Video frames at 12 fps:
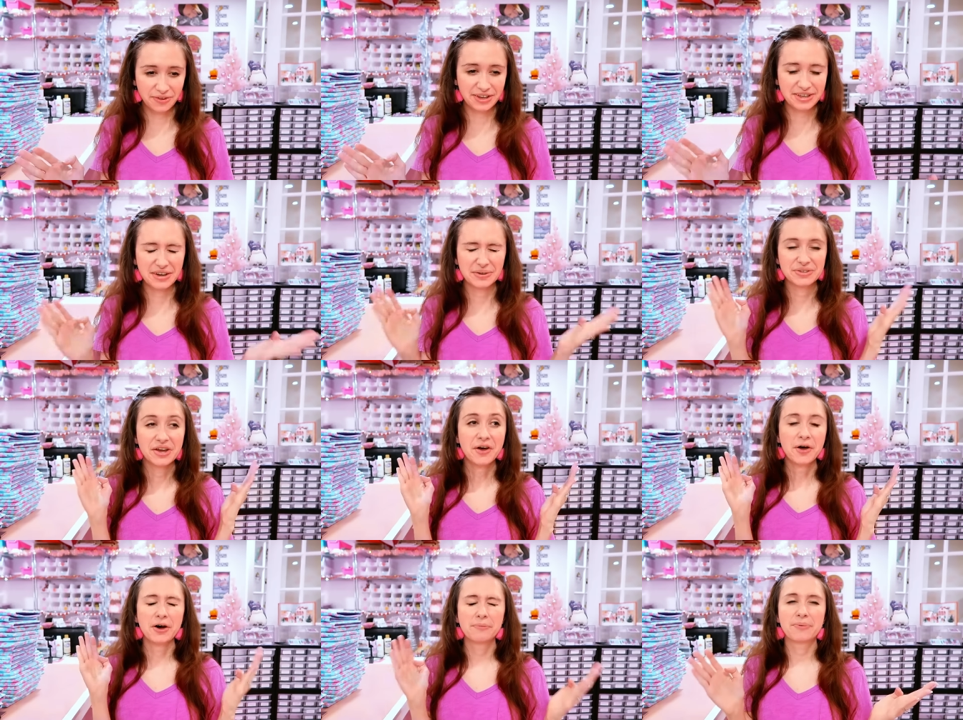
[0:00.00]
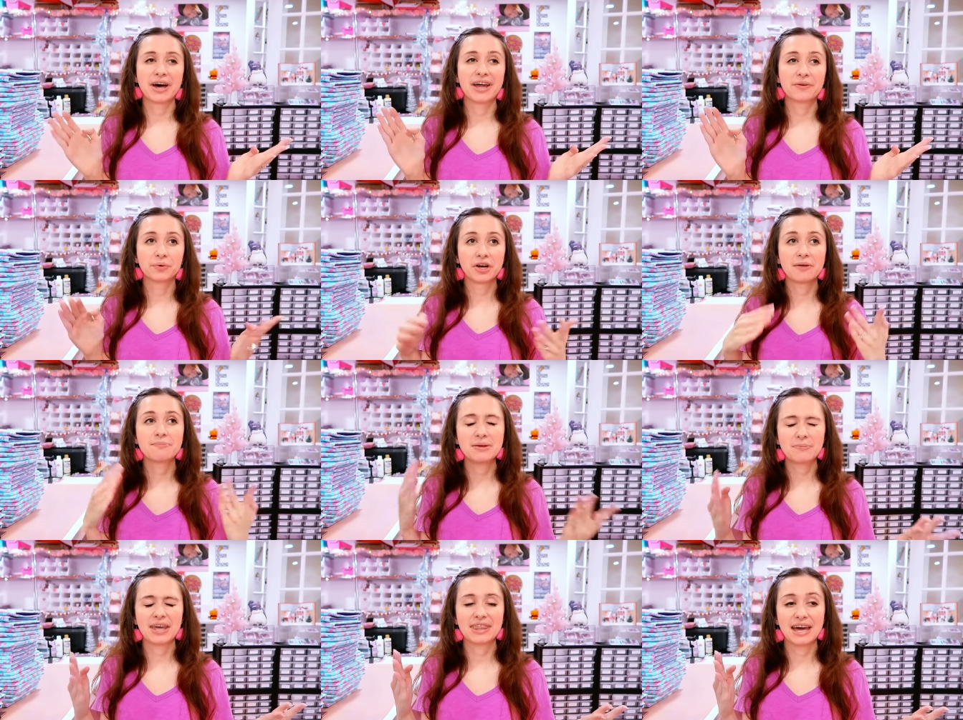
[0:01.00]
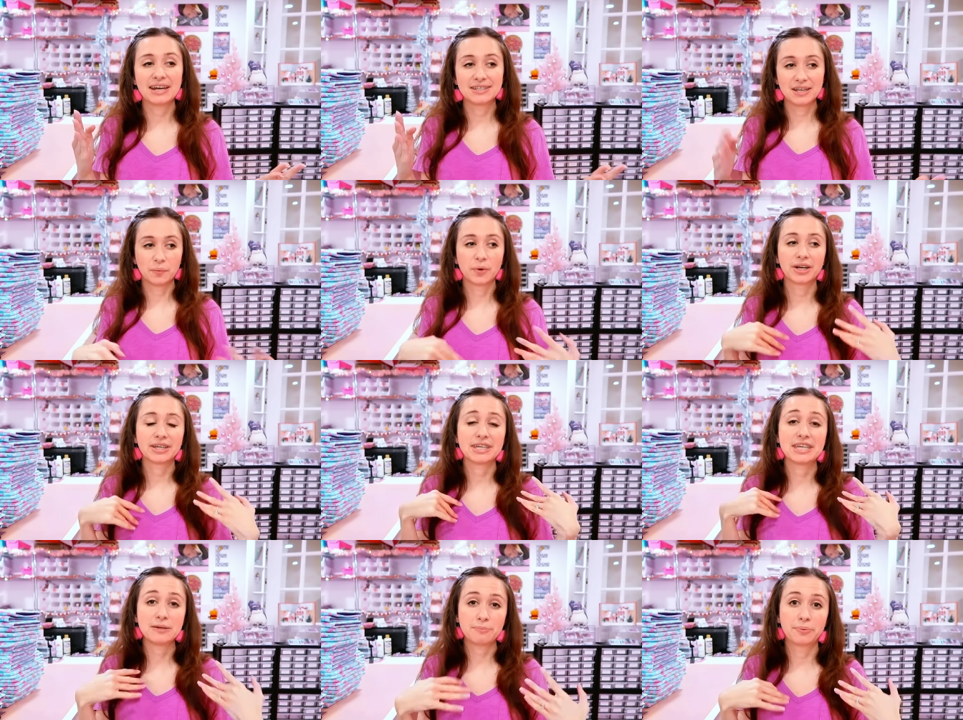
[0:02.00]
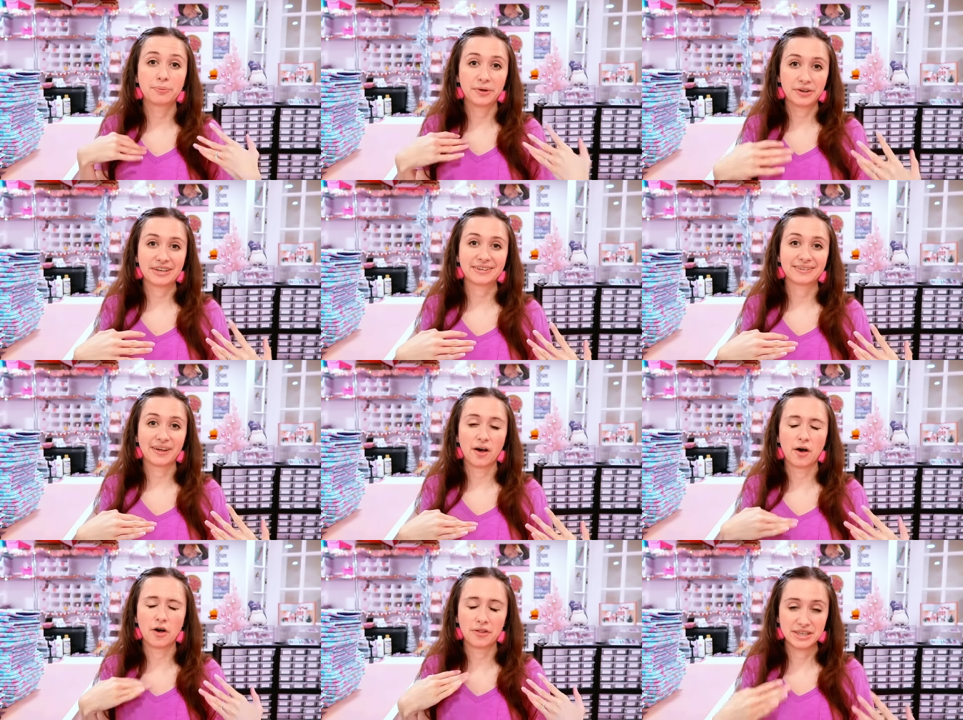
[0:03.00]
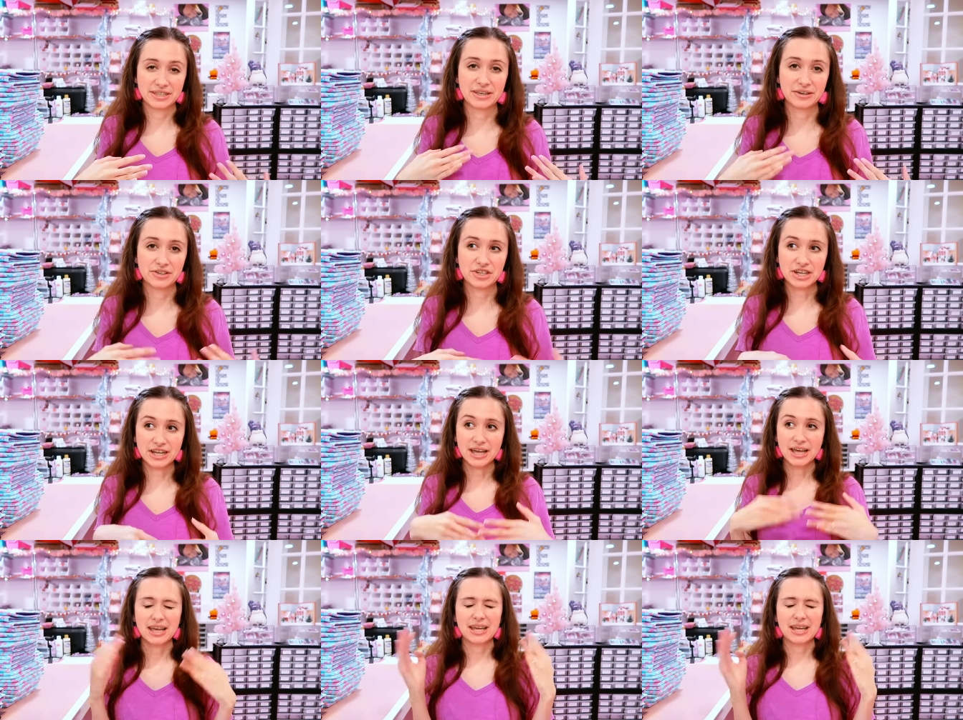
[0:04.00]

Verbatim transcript: videos. But what I mean by that is I want to keep putting all this energy